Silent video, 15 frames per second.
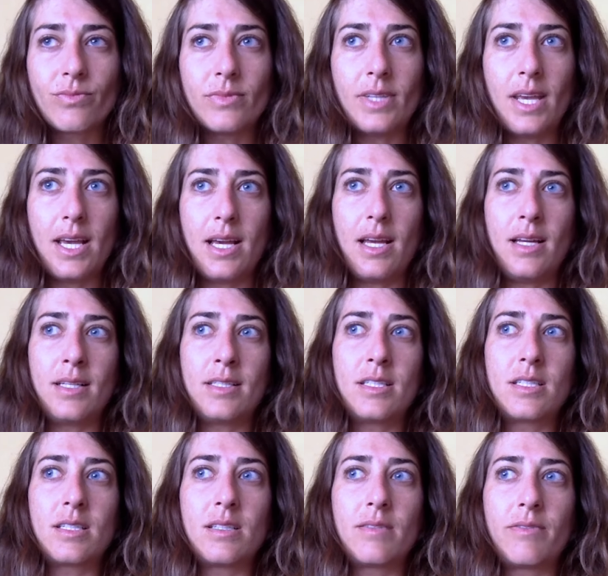And
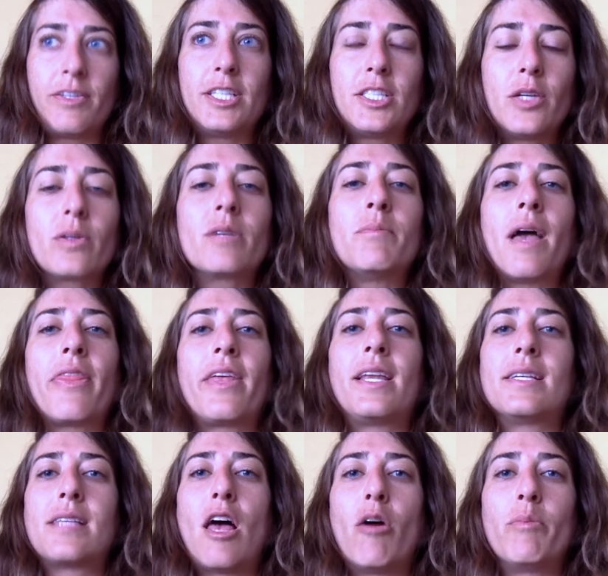face yoga method
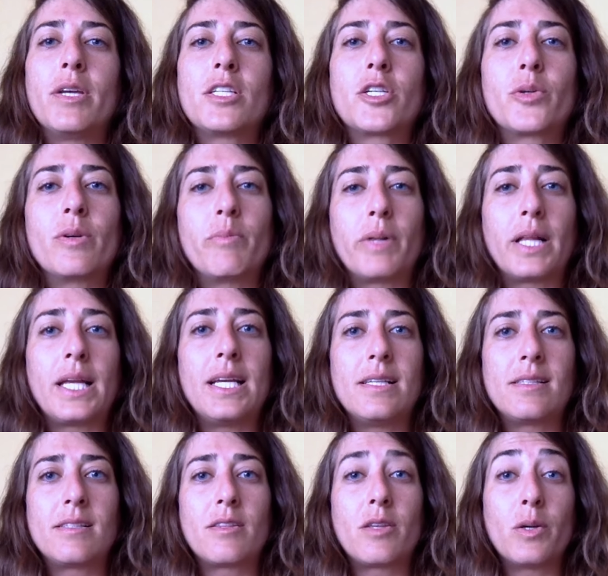has helped me to
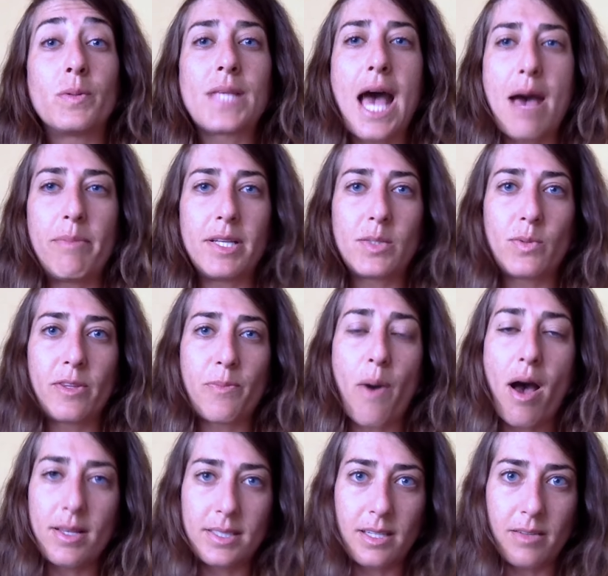replace those habits with
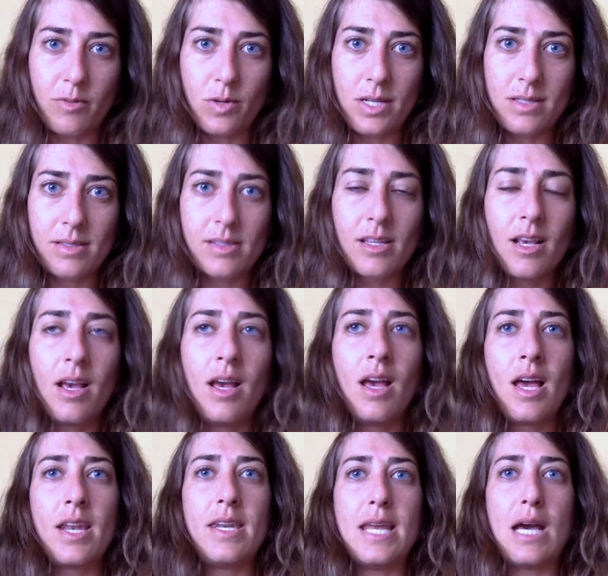positive ones.
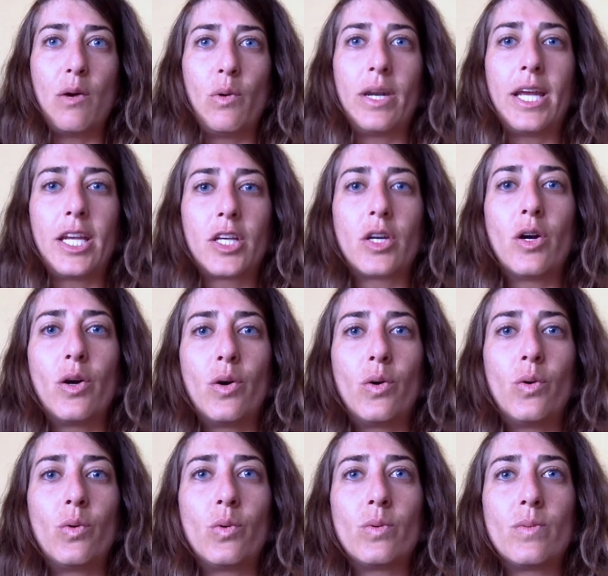Now, when I
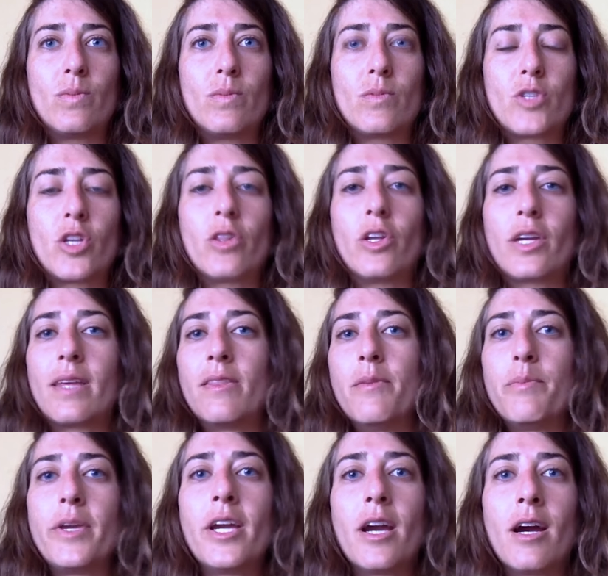go to look in the
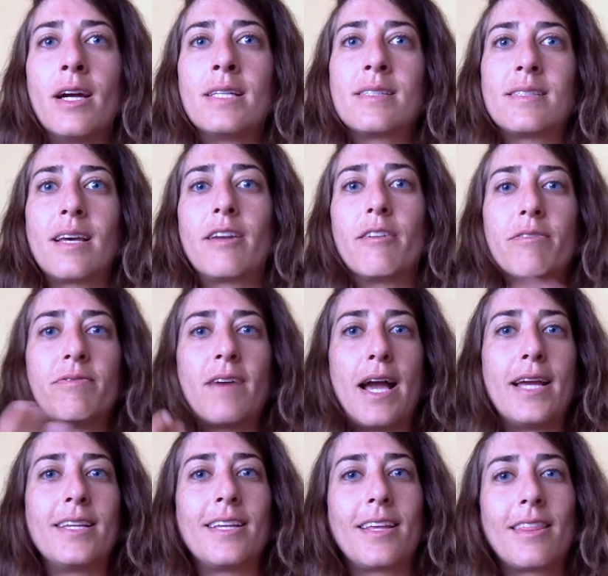mirror, instead of
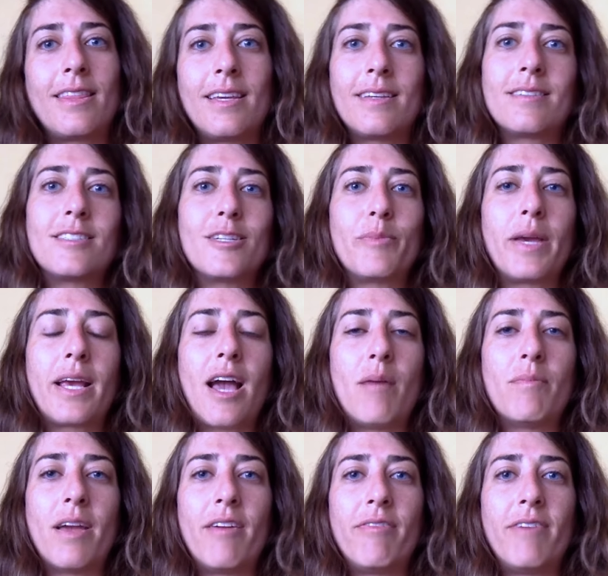finding things to pick at
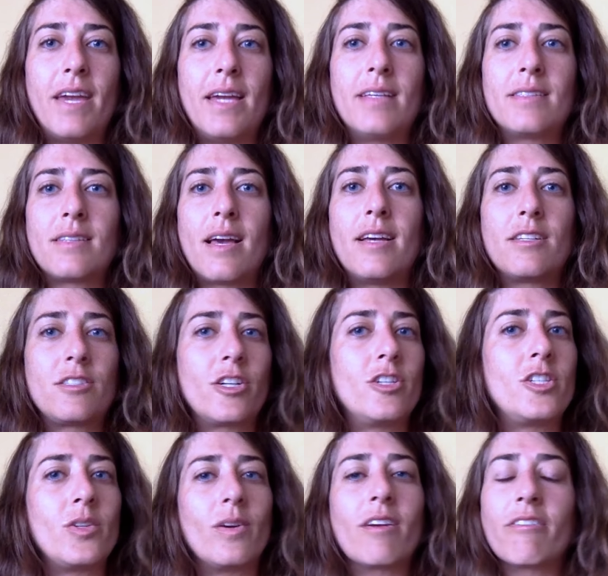my face, I start
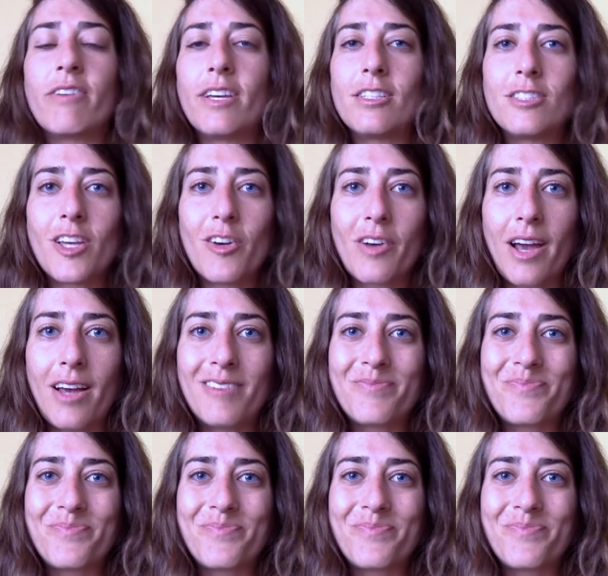doing face yoga.